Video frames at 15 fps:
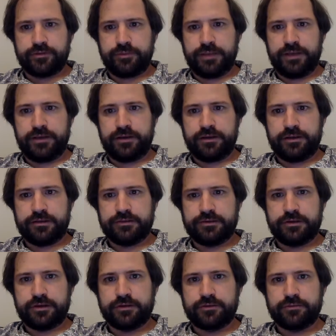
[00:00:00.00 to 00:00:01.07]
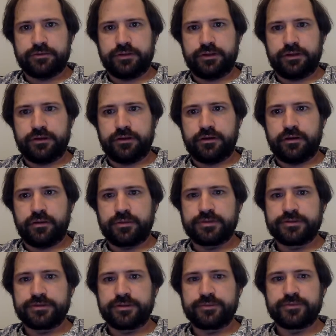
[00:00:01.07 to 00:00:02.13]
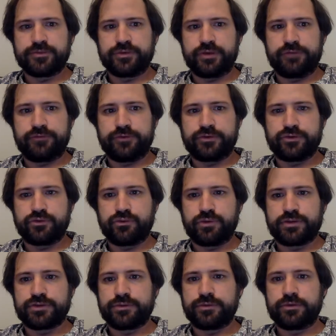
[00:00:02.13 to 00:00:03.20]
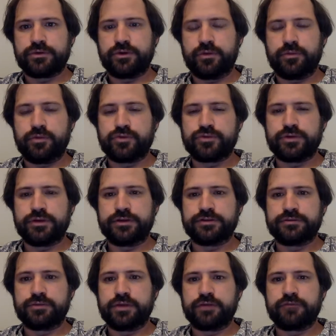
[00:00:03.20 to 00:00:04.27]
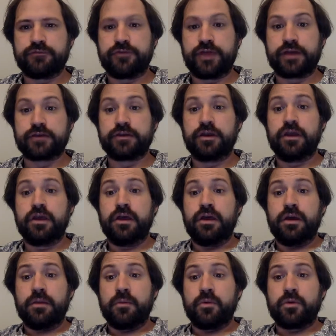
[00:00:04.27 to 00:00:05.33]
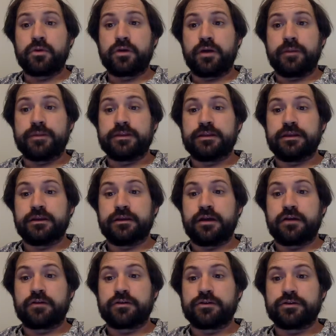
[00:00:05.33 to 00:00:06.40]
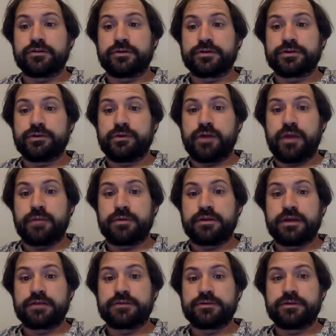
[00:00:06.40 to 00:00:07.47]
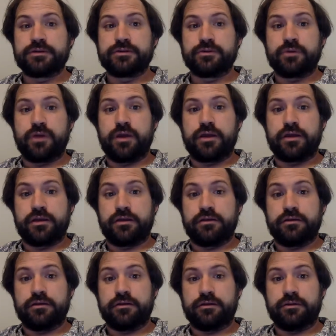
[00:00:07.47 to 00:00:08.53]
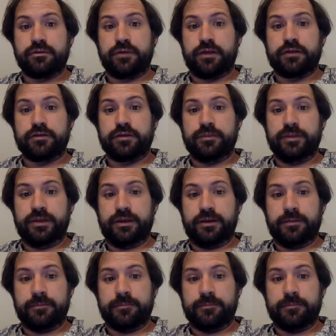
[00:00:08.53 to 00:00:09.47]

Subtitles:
media is not only a common substrate for terrestrial locomotion, it is in fact more commonly encountered in terrestrial habitats than dry granular media.